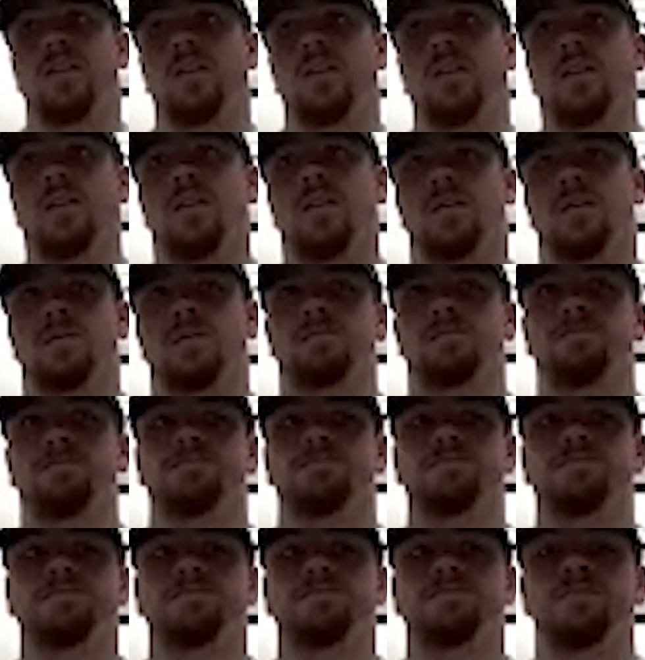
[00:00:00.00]
You
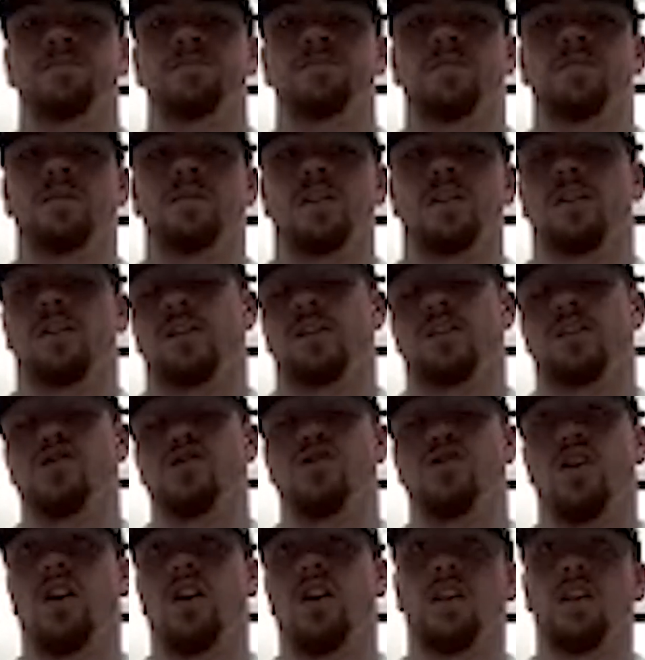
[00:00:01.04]
know, and you
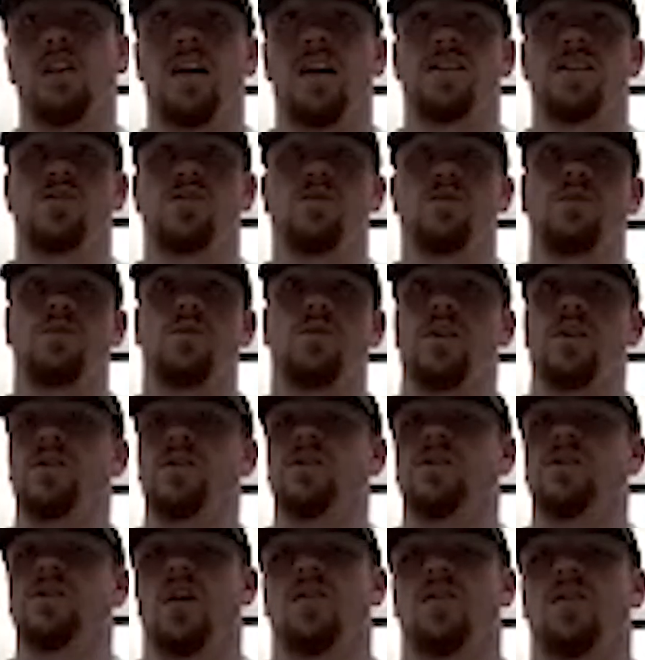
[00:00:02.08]
saw it last week,
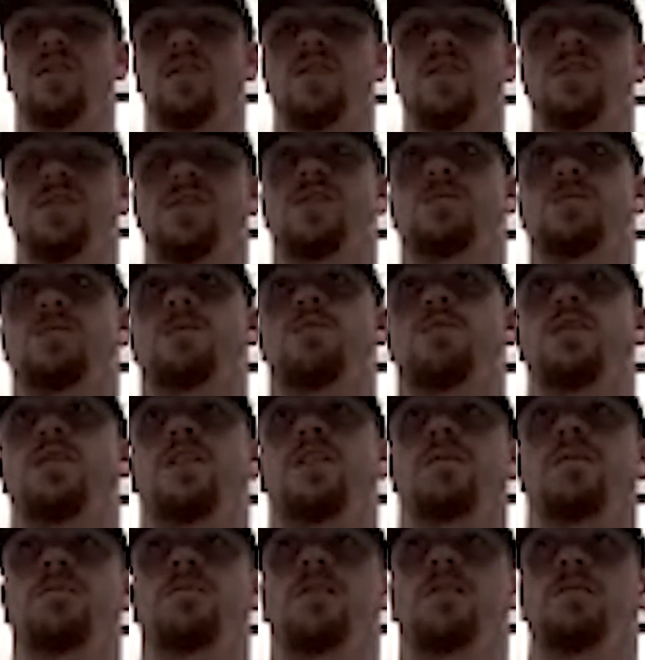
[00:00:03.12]
Rutgers offense has been putting
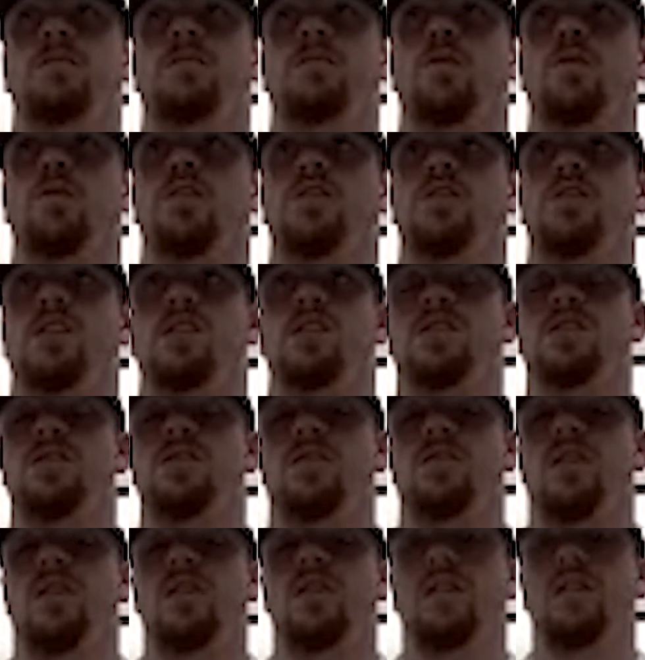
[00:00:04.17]
up points against,
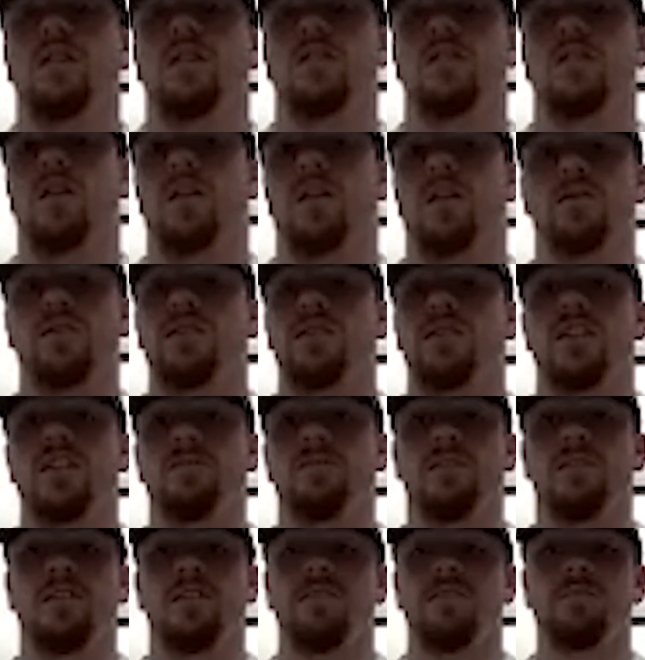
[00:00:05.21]
you know, every team
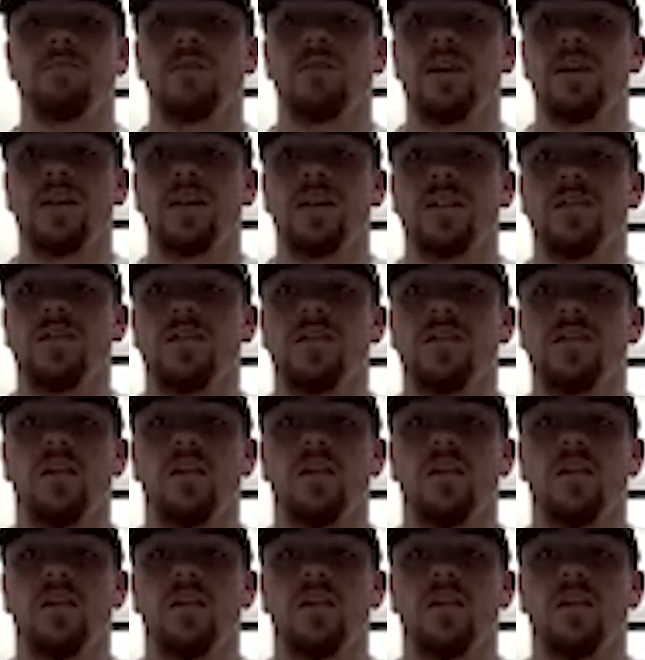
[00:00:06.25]
that they've played